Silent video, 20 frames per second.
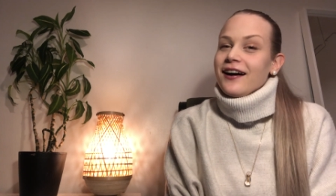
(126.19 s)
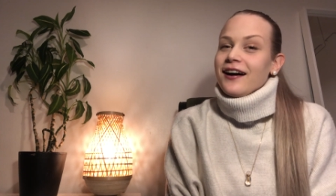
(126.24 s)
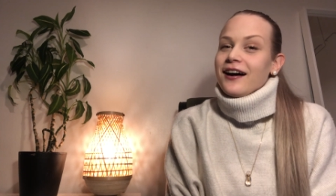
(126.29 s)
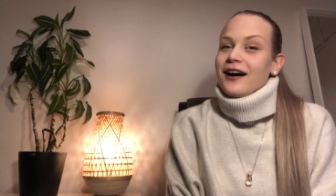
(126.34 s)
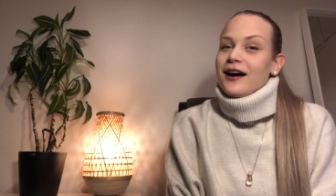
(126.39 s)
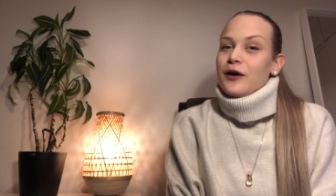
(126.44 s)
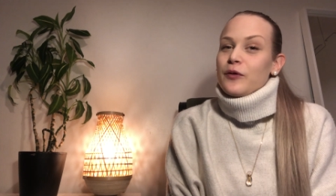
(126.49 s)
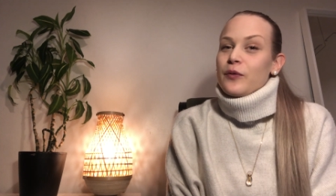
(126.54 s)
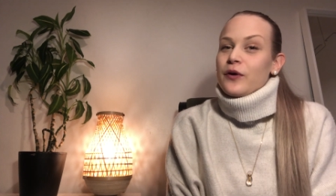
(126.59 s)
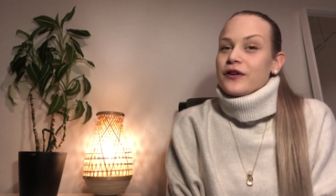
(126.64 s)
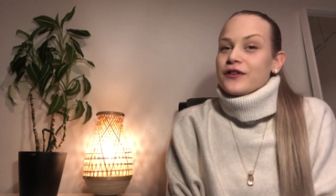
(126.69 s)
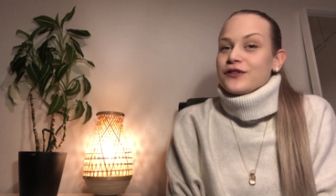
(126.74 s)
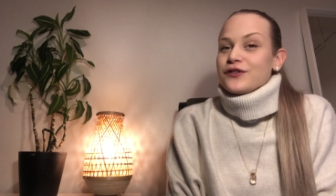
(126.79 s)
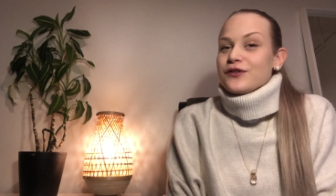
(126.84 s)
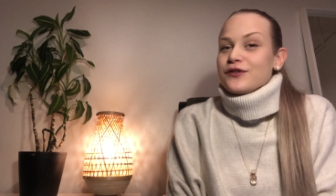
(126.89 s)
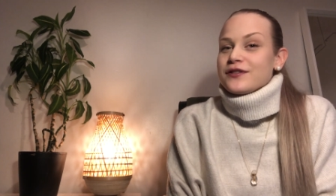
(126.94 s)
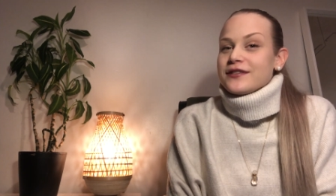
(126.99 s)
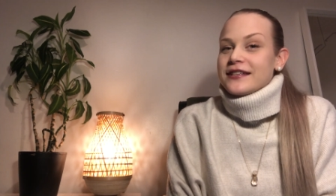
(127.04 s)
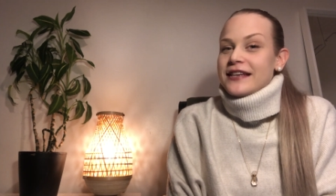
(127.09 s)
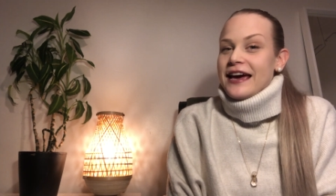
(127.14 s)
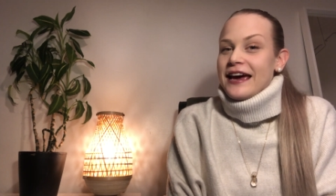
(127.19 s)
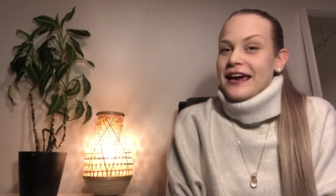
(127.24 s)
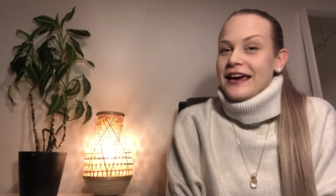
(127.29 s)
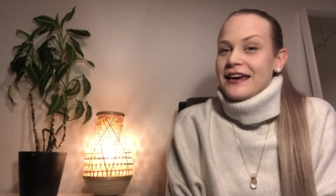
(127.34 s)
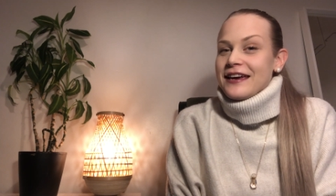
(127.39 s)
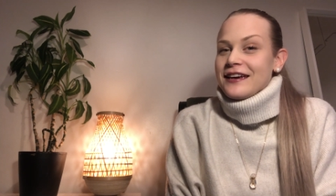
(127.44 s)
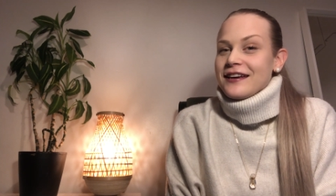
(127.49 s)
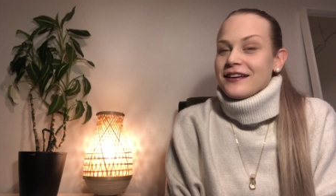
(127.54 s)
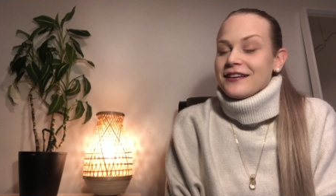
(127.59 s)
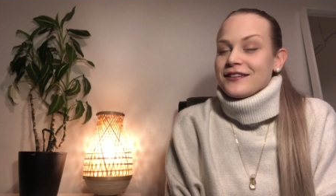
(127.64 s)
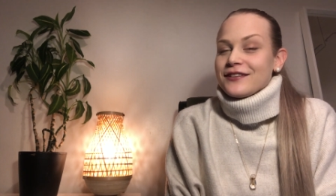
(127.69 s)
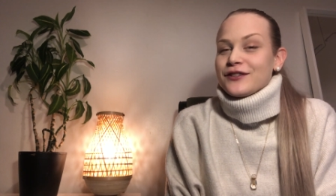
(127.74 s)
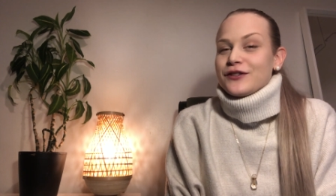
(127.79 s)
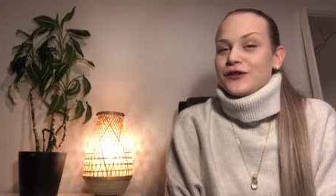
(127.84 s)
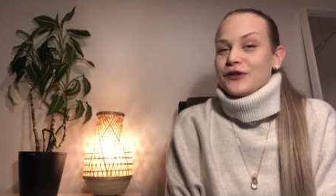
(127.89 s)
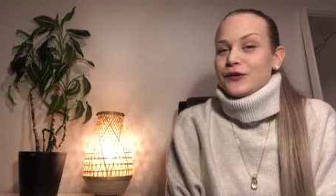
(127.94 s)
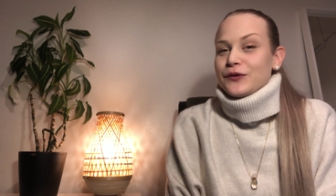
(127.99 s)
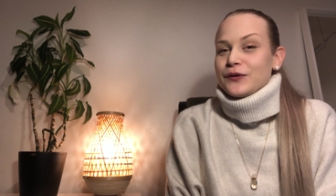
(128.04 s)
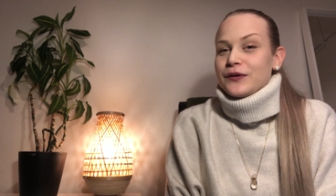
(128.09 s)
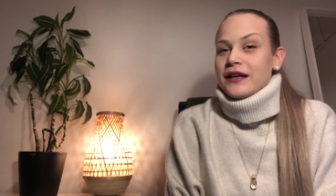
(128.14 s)
I want to say to
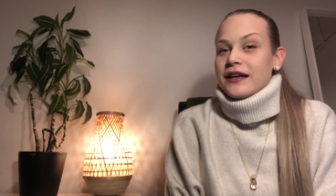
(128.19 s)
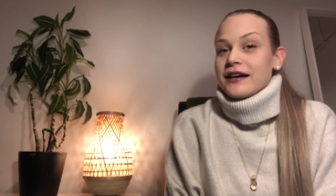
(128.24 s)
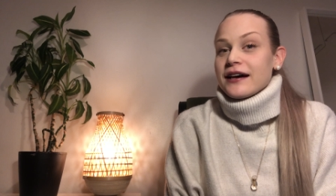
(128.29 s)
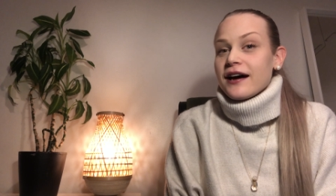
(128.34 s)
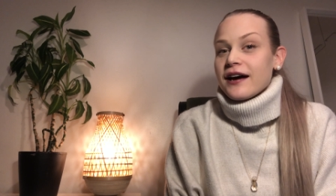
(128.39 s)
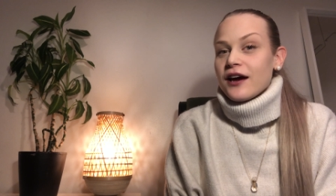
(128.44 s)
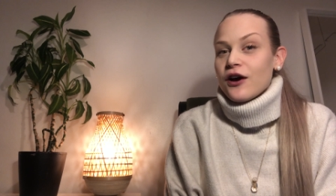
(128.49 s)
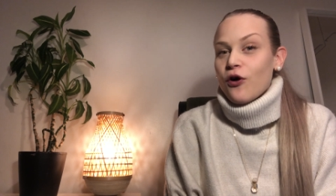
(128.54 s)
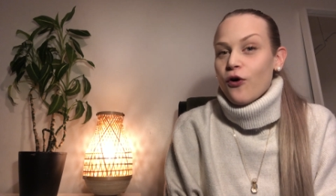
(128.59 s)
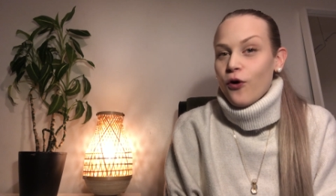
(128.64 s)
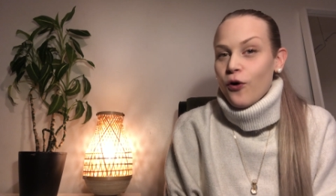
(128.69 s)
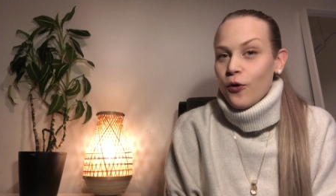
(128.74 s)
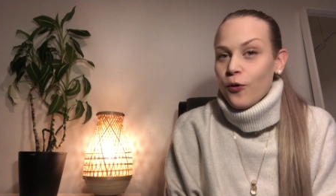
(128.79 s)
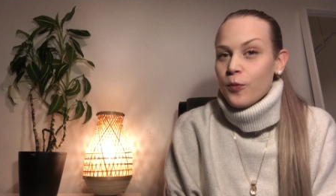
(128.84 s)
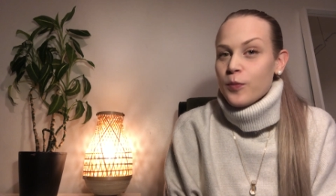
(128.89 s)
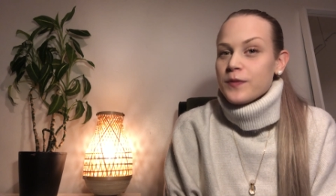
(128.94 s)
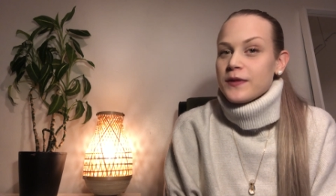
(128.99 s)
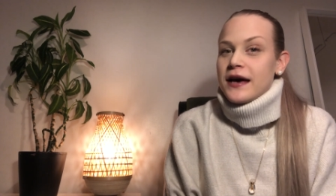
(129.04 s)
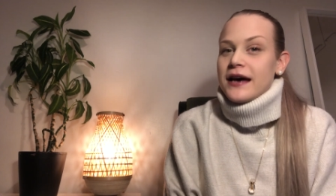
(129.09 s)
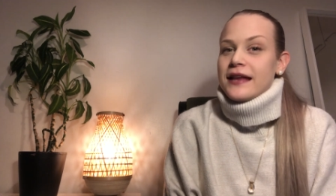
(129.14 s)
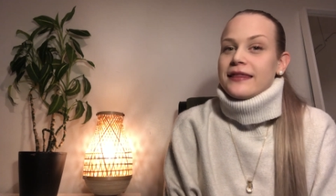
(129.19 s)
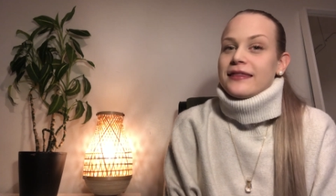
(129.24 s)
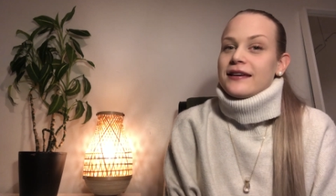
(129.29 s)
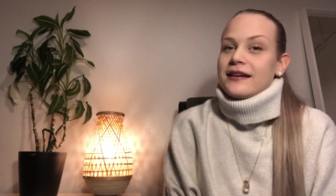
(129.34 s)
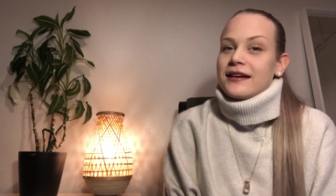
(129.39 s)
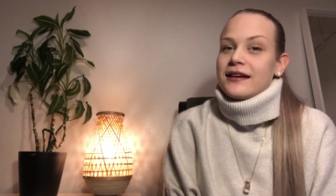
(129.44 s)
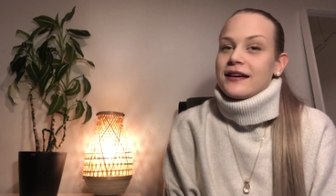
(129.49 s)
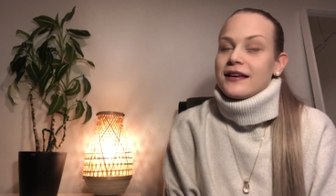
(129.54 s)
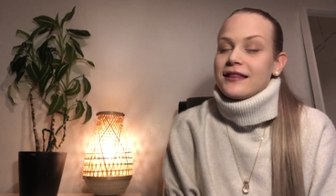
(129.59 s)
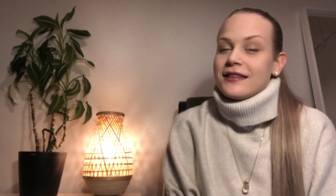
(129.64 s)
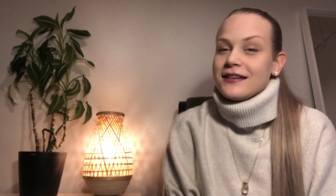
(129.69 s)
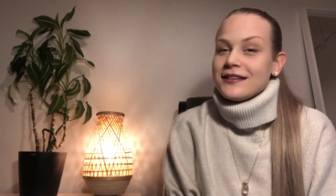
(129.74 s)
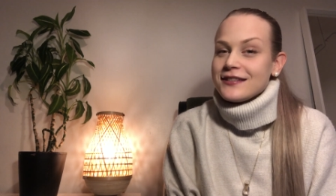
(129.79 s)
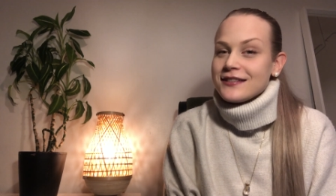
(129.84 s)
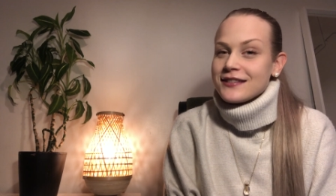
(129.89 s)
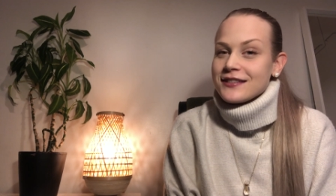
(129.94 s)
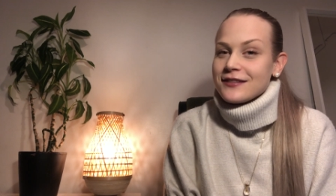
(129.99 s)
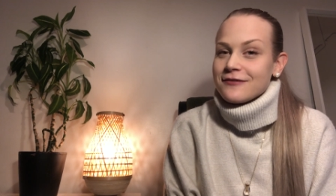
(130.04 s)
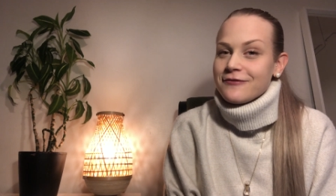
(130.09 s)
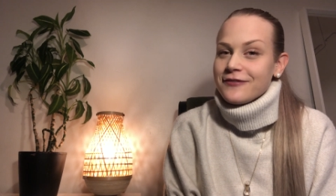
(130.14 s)
you that I hope that
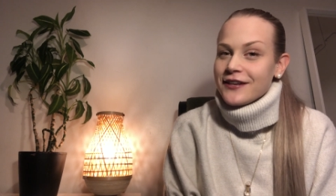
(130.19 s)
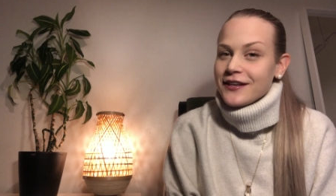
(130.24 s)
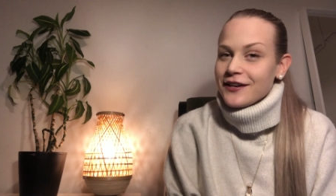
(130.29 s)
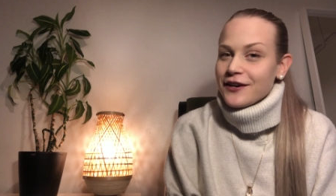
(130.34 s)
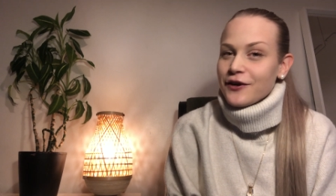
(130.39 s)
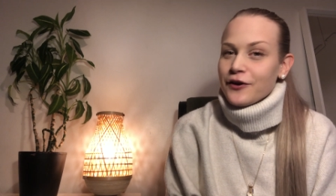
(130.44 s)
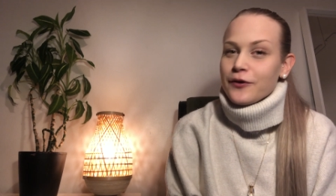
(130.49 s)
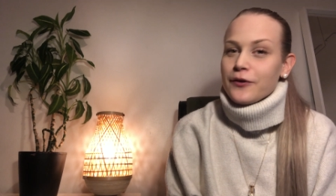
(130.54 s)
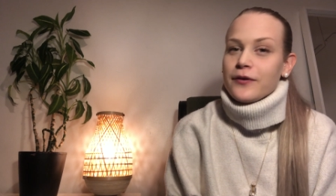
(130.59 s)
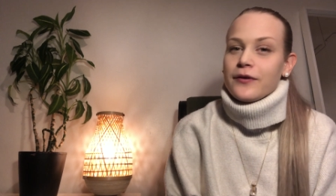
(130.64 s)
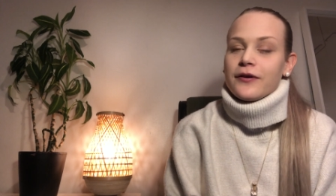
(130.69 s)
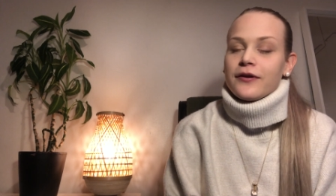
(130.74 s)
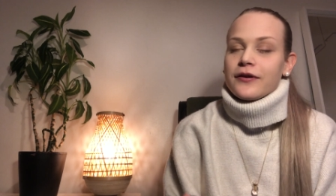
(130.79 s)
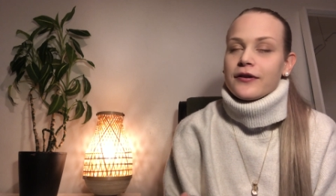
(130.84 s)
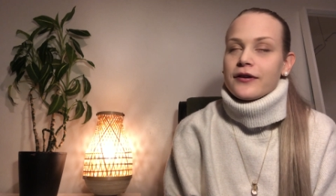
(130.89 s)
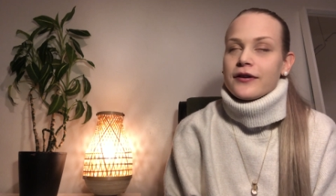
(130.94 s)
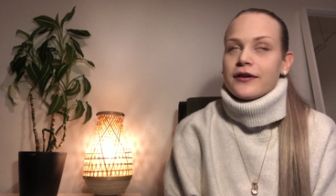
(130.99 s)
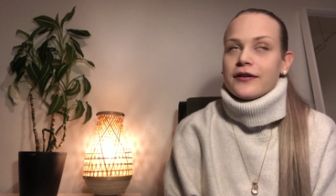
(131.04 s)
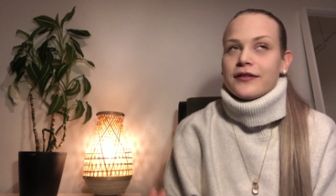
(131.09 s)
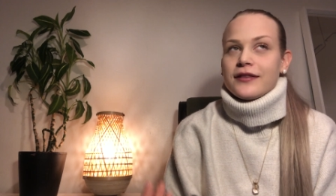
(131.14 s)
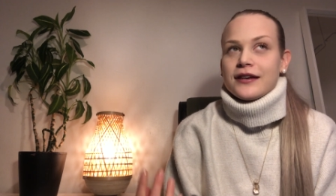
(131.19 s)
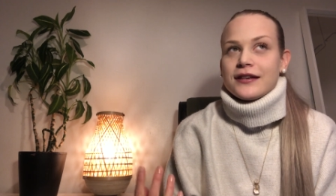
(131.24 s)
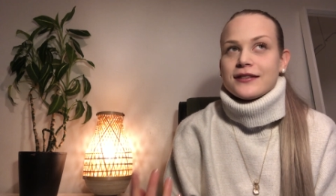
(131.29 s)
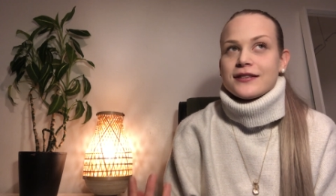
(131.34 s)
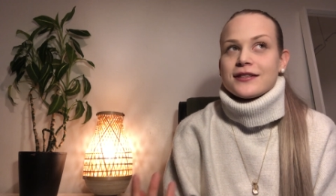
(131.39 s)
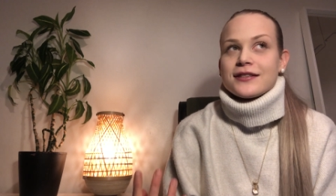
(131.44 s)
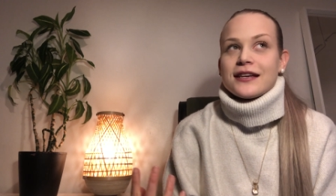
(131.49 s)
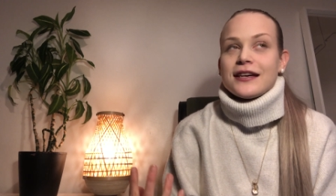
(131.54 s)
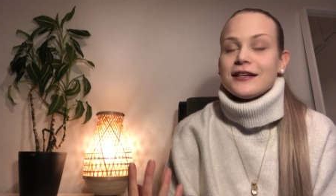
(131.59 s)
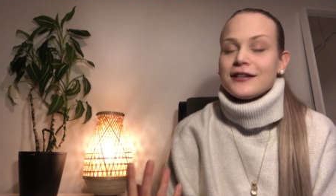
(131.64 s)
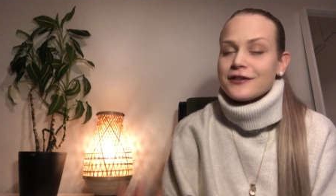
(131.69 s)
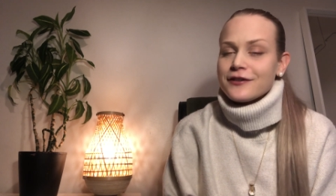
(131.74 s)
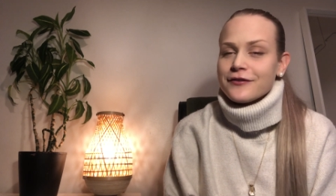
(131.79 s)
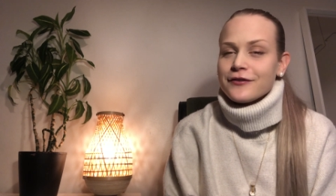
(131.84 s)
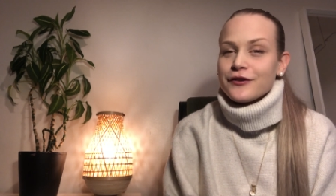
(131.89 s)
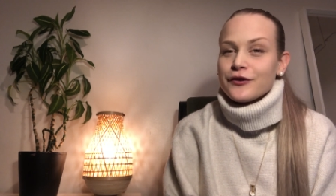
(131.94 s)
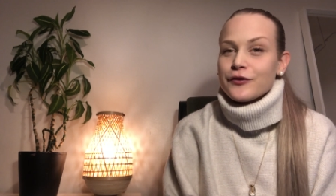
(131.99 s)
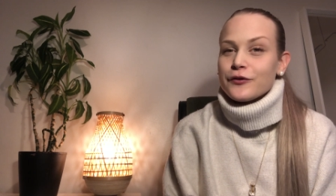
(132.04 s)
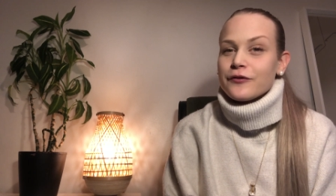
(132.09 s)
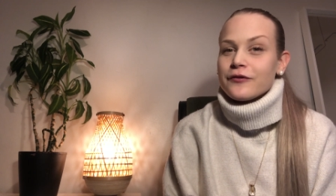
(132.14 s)
this video or this
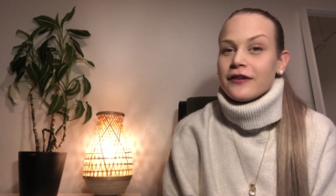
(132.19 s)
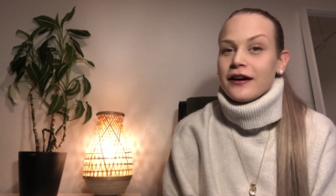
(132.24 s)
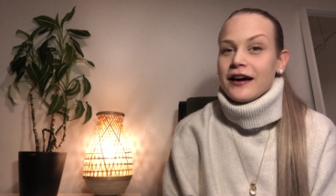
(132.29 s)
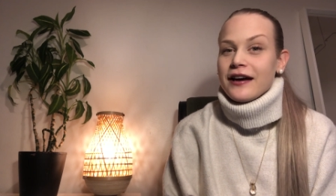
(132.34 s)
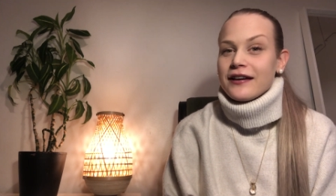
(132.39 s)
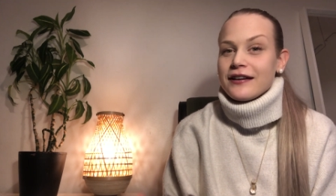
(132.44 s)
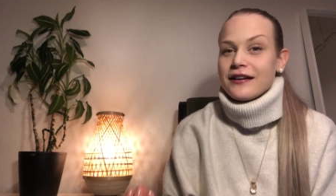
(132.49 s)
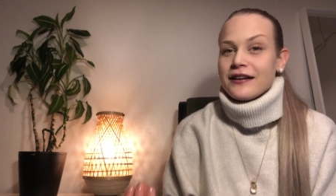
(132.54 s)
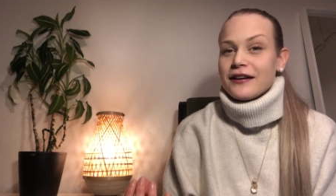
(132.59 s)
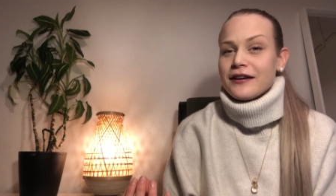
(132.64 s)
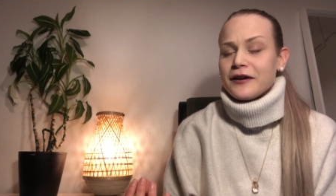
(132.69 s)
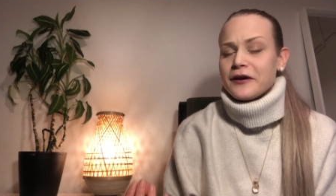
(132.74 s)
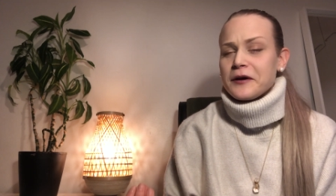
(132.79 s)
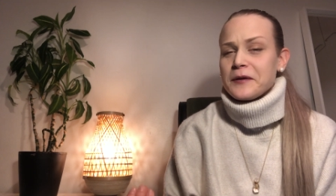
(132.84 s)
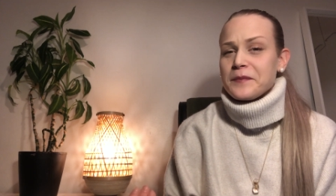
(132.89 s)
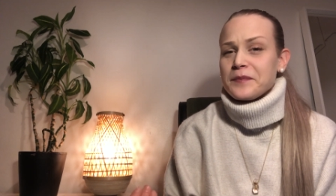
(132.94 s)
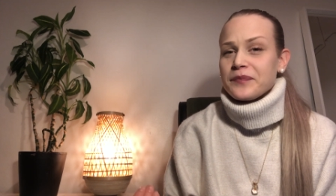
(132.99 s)
interview and uh,